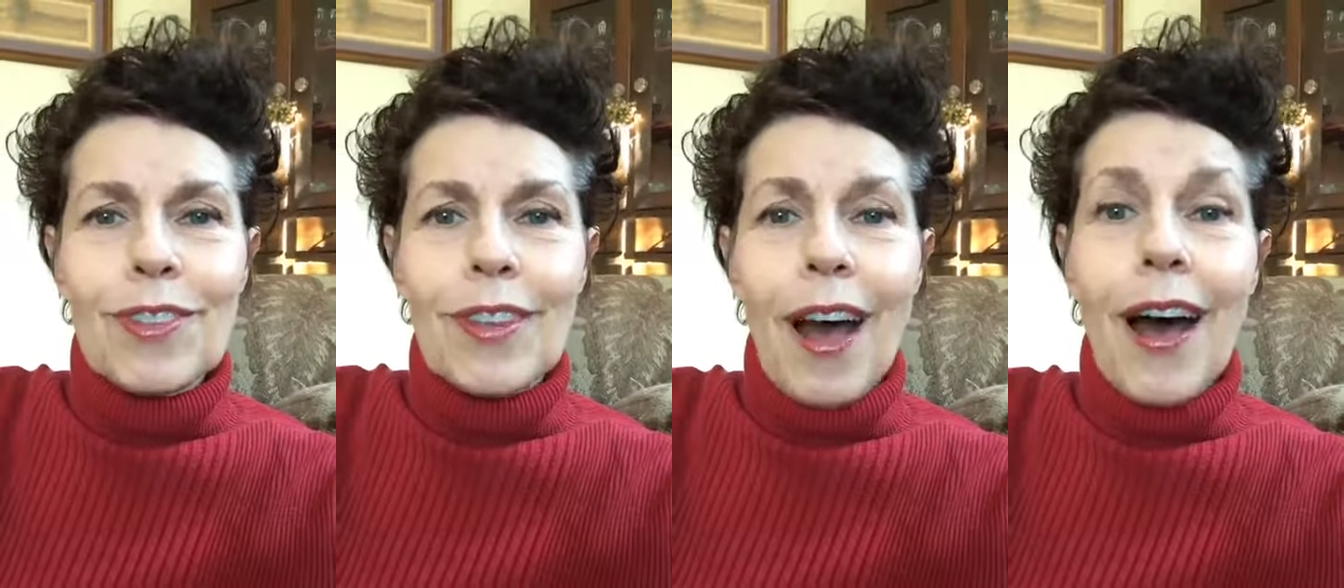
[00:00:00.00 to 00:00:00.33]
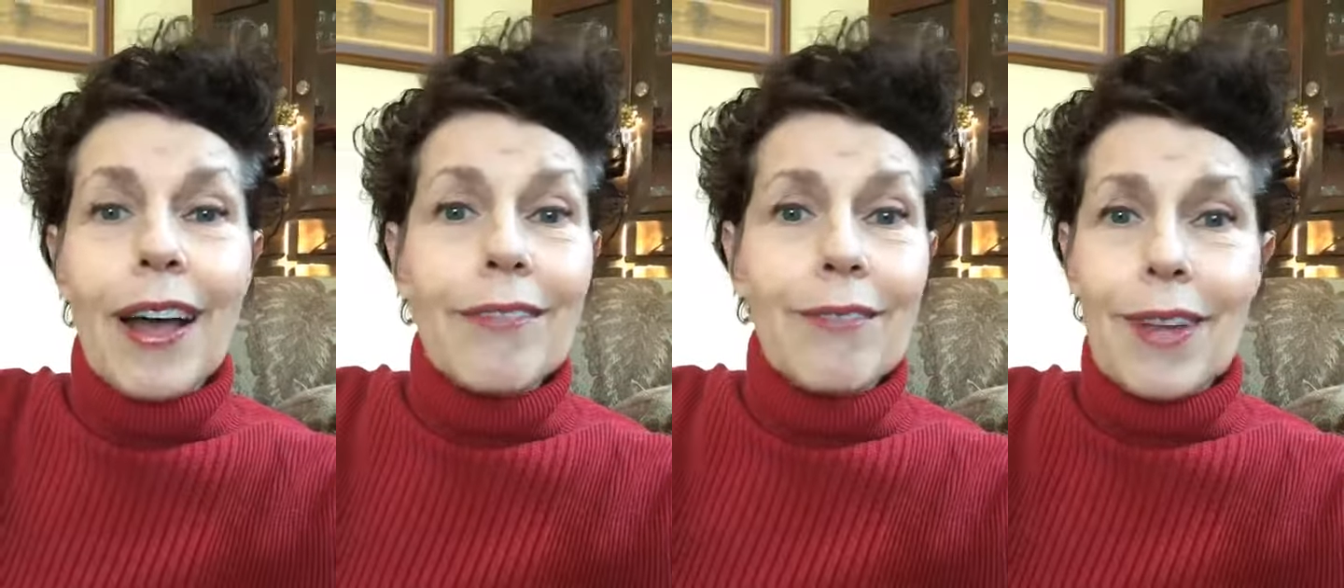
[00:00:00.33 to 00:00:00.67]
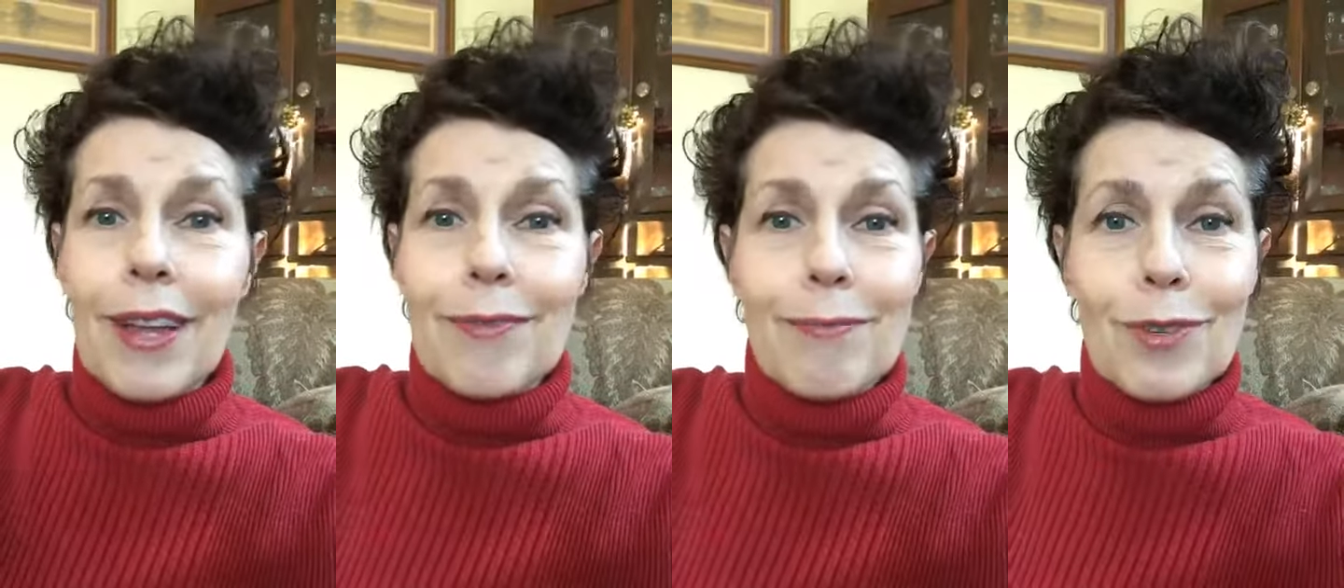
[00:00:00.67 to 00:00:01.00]
I
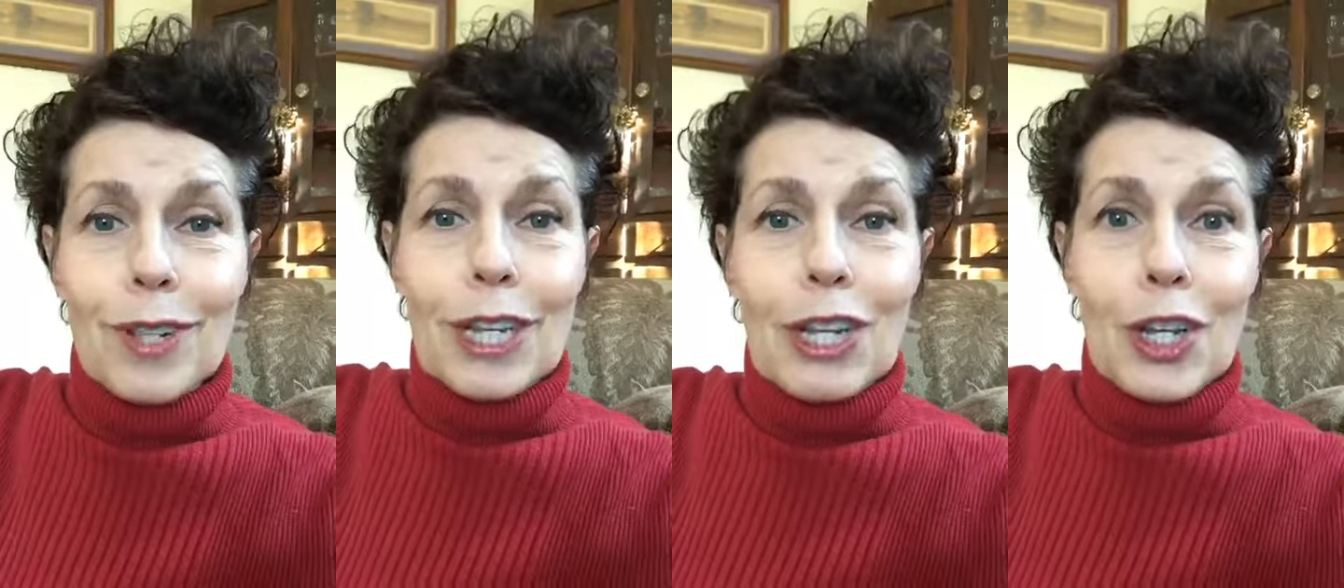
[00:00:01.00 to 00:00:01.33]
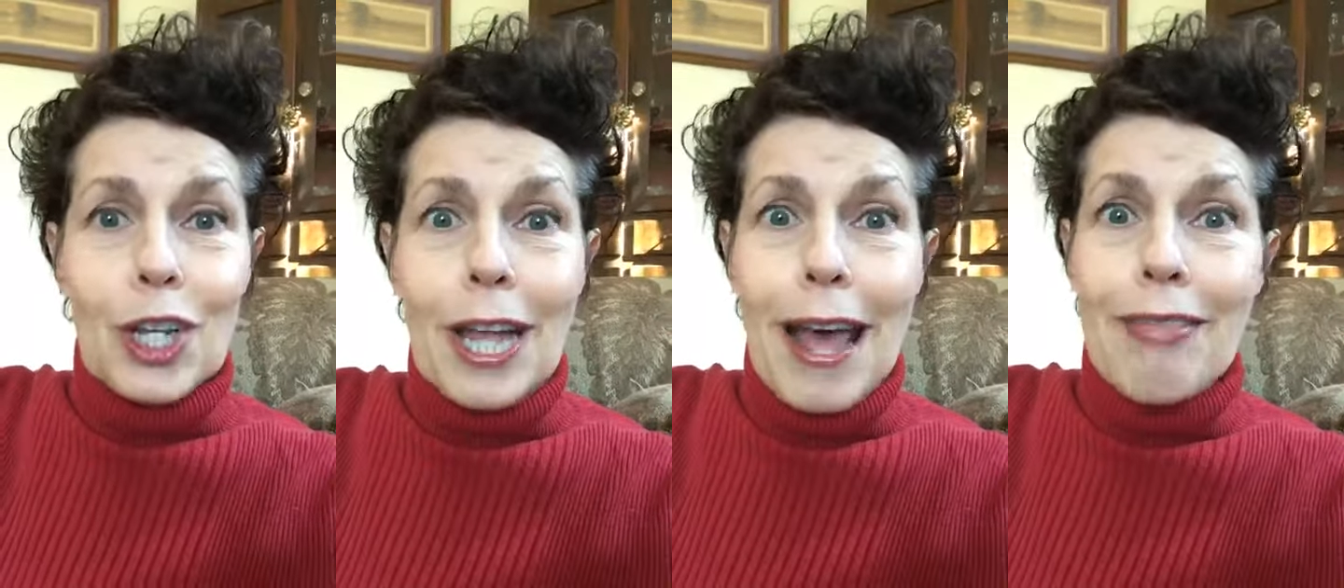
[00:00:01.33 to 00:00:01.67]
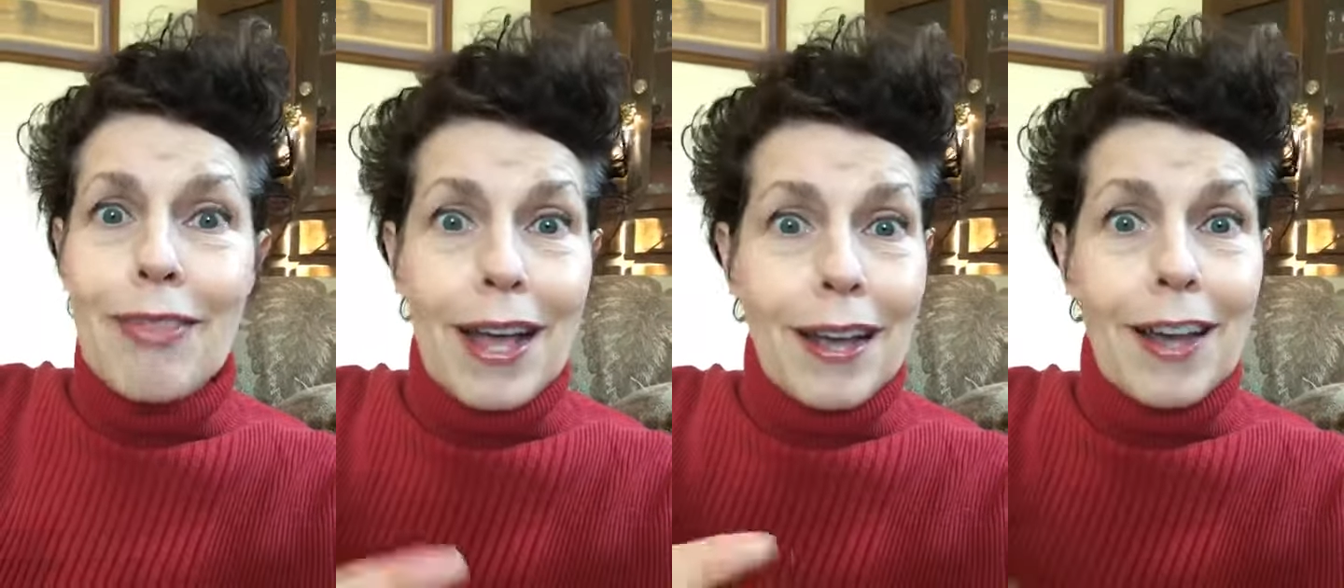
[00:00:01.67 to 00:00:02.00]
am really good
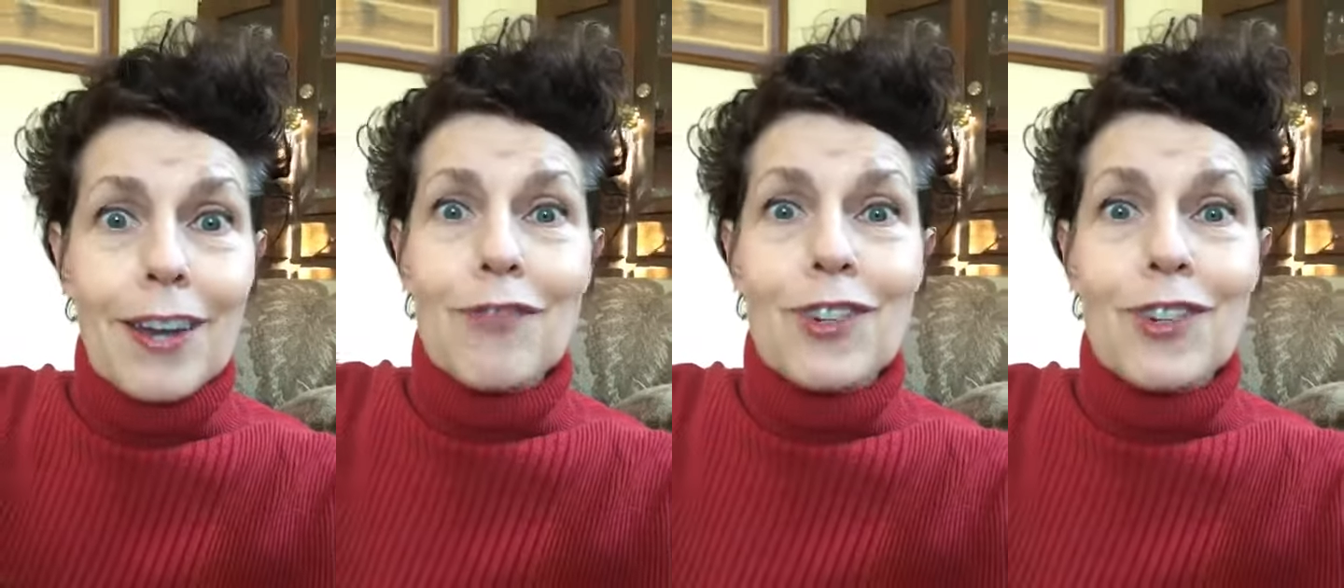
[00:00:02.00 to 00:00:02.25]
at that kind of